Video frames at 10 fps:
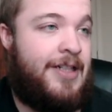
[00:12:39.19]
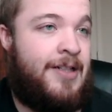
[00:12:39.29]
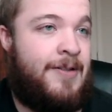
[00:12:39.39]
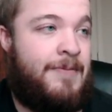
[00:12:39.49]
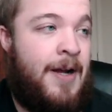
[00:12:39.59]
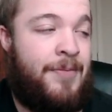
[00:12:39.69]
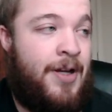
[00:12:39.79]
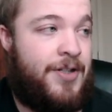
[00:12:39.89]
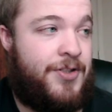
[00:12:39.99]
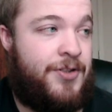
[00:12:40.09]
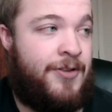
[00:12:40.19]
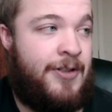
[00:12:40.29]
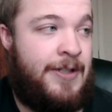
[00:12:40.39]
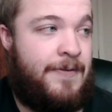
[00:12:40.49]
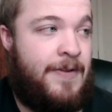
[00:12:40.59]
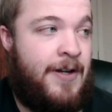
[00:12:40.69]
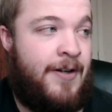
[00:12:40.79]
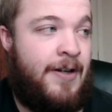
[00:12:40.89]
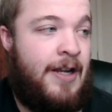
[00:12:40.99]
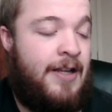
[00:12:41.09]
I'm not sure if
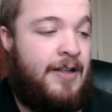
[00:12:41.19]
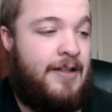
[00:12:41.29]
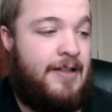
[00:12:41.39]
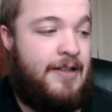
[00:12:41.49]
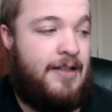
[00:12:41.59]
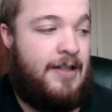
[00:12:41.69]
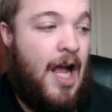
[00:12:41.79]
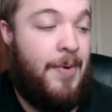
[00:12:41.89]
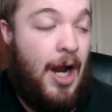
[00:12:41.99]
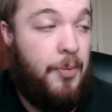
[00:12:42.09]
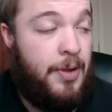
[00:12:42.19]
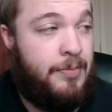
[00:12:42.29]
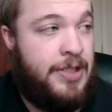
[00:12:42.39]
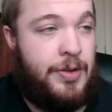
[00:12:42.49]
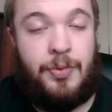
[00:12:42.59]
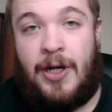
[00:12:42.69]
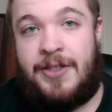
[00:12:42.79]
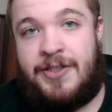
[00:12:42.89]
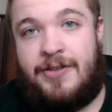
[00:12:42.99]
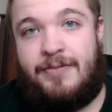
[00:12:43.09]
they're I mean, I wouldn't be
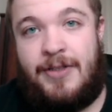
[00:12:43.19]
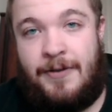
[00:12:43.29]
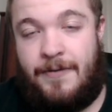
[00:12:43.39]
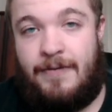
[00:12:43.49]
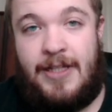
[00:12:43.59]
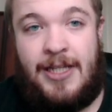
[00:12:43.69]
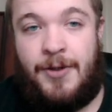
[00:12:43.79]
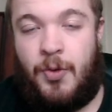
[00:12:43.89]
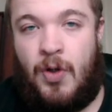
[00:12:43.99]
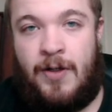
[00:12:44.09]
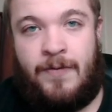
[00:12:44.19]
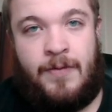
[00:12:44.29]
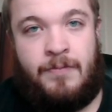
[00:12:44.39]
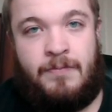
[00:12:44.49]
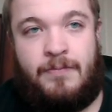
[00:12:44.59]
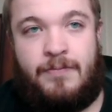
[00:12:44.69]
surprised if either one of them